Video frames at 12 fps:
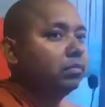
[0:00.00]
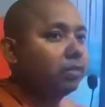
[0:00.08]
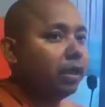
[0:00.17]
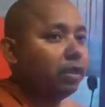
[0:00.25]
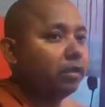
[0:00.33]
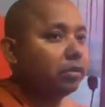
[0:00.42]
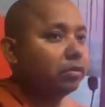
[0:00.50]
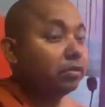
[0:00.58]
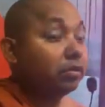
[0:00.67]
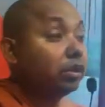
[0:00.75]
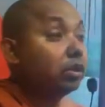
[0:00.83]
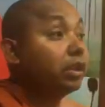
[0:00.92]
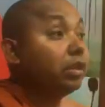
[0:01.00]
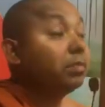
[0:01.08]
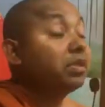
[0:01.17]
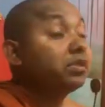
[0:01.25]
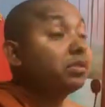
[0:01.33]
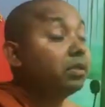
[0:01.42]
right? So that
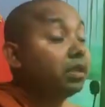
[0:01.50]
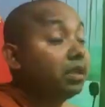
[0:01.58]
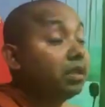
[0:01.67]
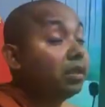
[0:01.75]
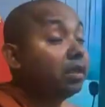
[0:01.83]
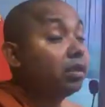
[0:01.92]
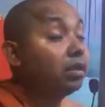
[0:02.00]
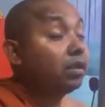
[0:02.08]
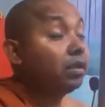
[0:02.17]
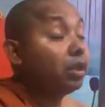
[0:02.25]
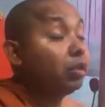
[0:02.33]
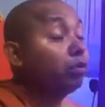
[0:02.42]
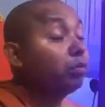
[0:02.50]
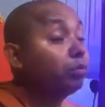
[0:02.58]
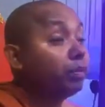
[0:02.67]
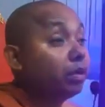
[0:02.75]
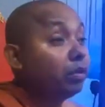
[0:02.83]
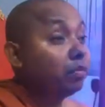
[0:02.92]
means you
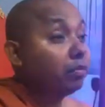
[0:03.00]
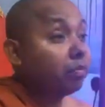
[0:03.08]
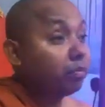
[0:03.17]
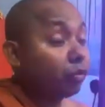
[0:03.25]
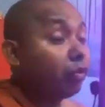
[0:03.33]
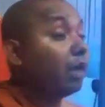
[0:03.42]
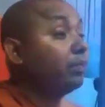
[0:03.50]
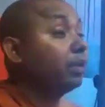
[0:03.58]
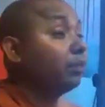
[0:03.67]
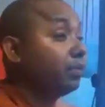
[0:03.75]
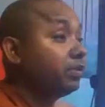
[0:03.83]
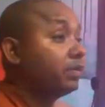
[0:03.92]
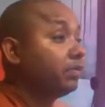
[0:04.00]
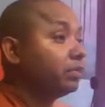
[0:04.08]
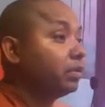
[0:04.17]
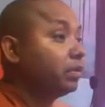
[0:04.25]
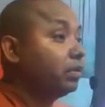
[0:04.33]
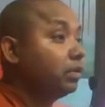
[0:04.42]
broke up the
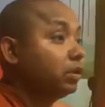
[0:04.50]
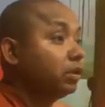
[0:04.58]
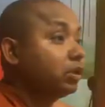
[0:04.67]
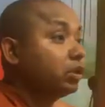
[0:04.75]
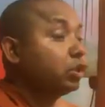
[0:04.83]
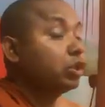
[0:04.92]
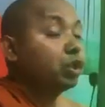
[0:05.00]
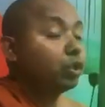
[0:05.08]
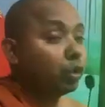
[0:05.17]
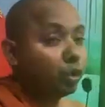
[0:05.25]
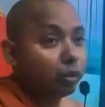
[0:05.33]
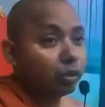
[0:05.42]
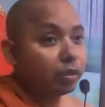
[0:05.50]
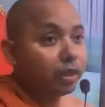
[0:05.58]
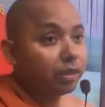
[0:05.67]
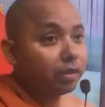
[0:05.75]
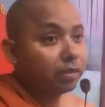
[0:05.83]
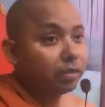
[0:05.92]
precept. Don't do
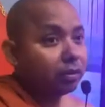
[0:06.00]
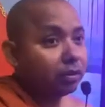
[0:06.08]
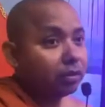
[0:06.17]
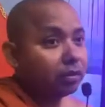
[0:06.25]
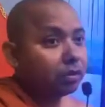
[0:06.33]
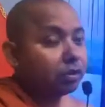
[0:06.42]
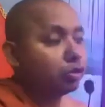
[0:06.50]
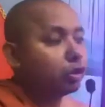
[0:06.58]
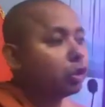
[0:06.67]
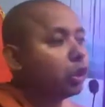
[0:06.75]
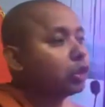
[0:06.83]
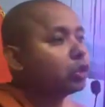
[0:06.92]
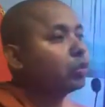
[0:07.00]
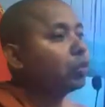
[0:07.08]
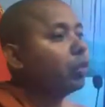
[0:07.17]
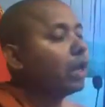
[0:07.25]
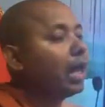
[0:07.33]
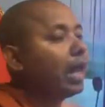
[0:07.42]
that. So not to
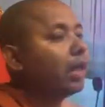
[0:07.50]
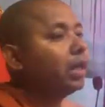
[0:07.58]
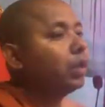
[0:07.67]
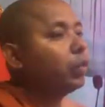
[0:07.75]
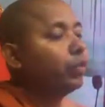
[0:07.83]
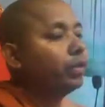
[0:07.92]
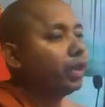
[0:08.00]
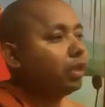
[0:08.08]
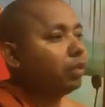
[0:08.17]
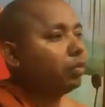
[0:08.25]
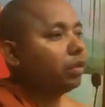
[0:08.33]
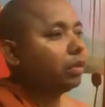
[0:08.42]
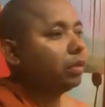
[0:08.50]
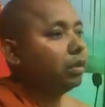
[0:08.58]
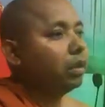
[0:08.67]
lie with anyone.